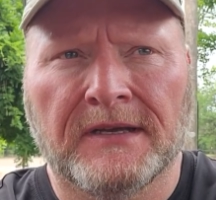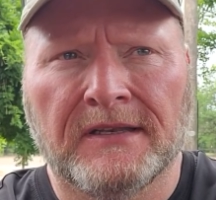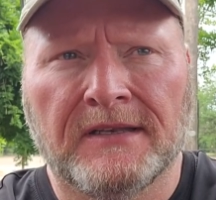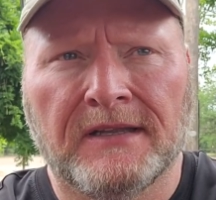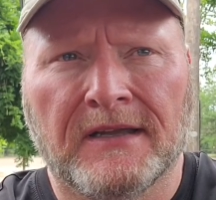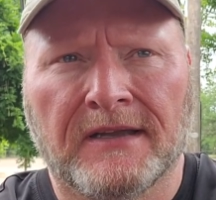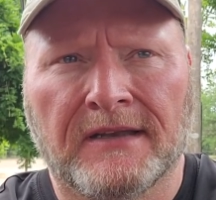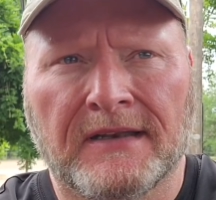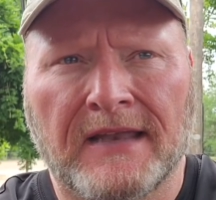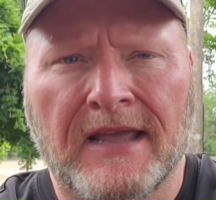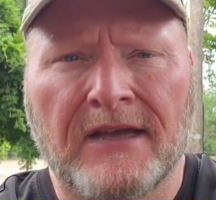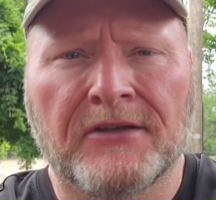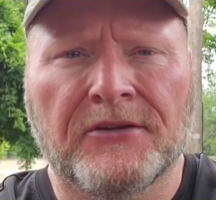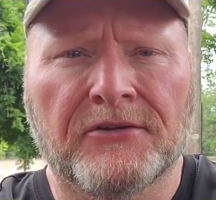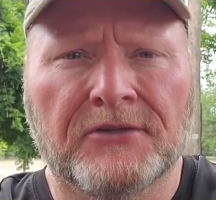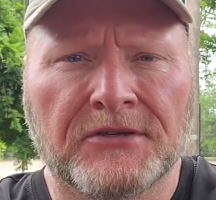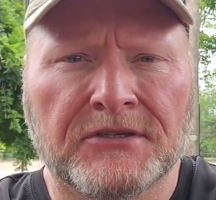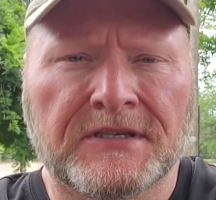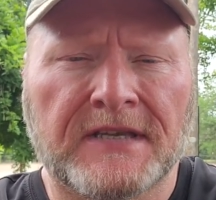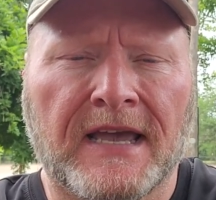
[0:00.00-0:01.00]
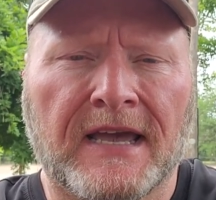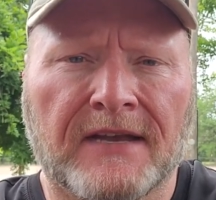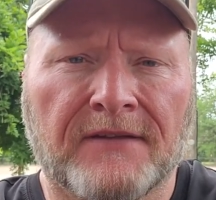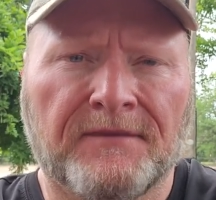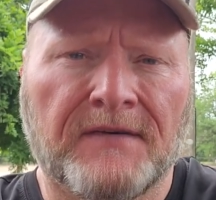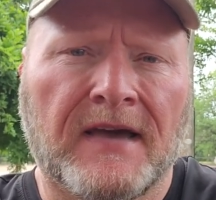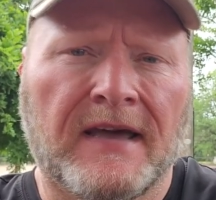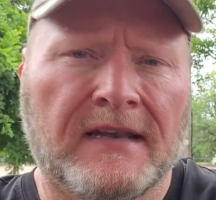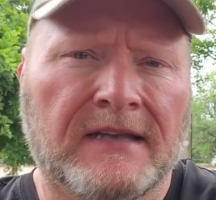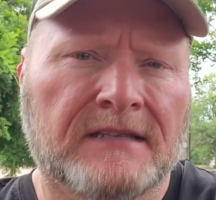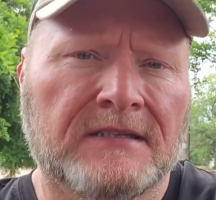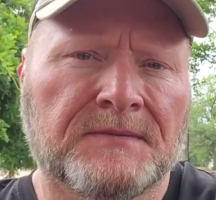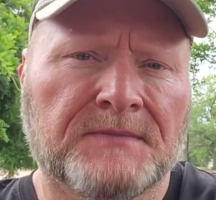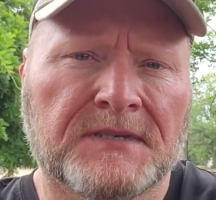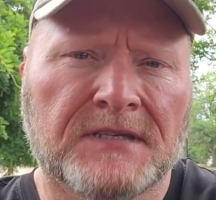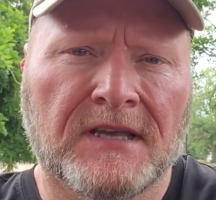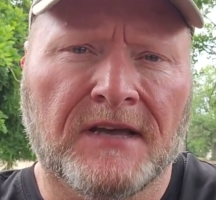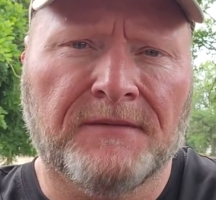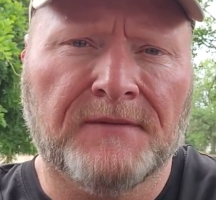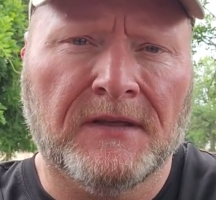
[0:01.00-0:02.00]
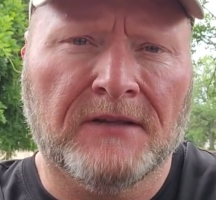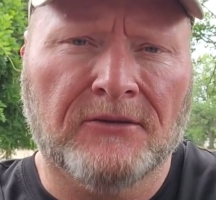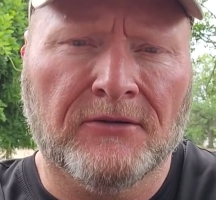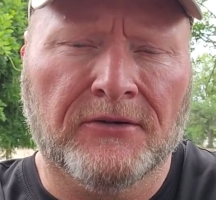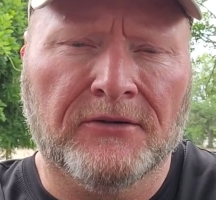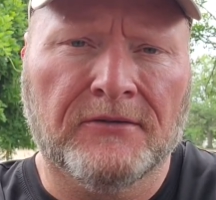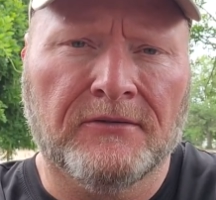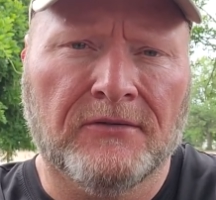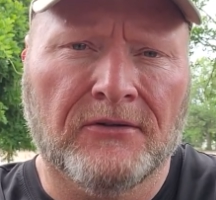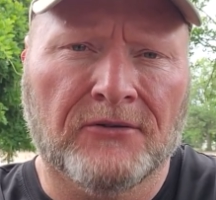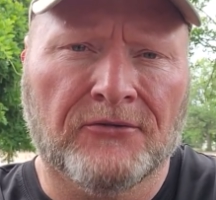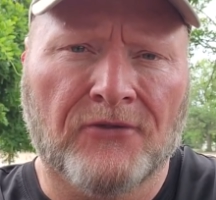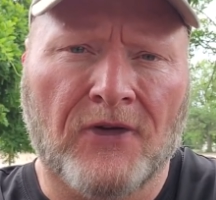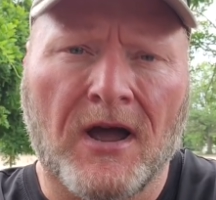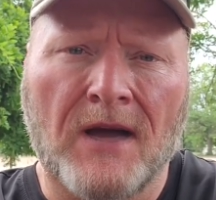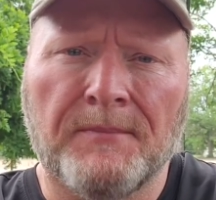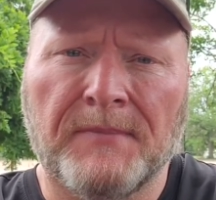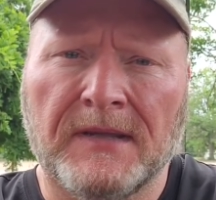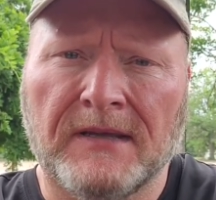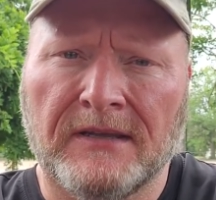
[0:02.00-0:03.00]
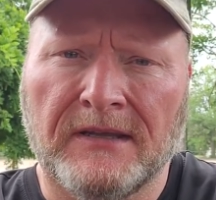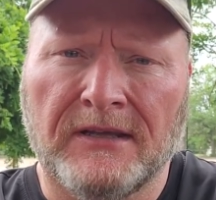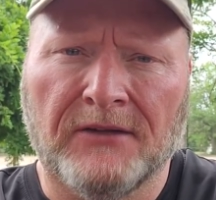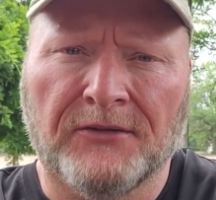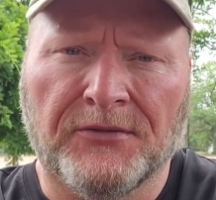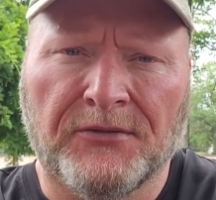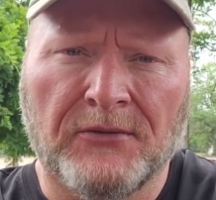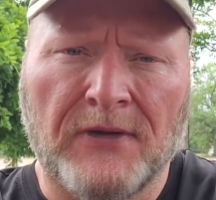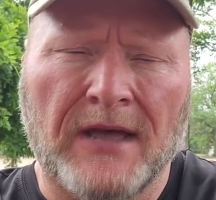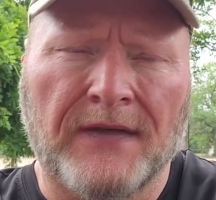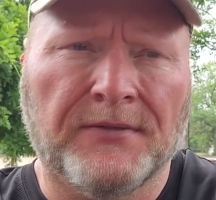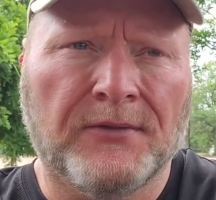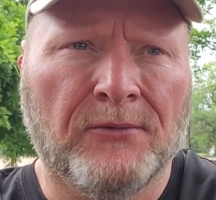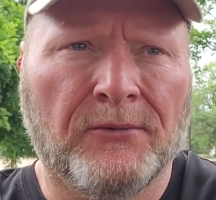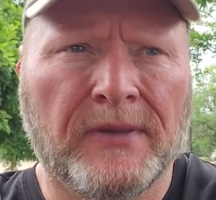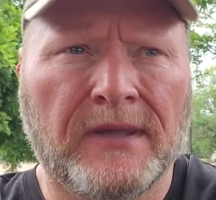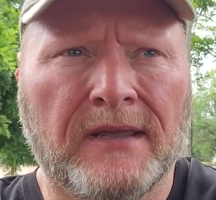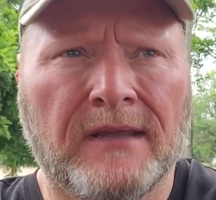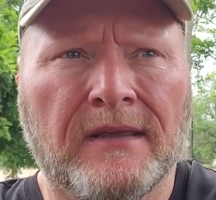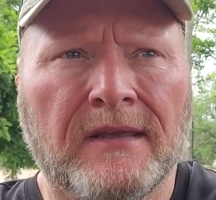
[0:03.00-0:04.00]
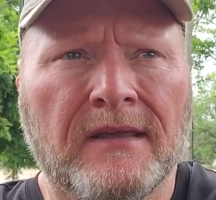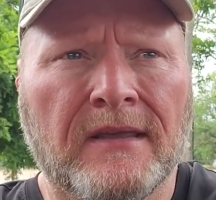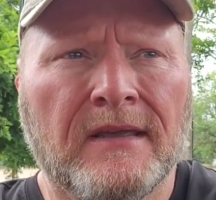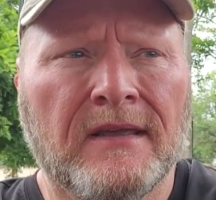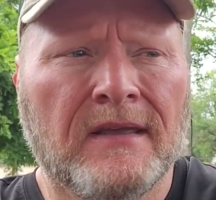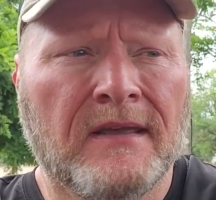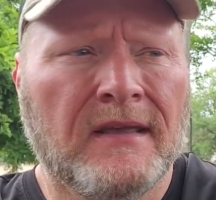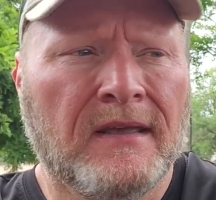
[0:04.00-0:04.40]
But uh, now you're just kind of finding some stuff that they're, they're dropping, you know, throughout the week.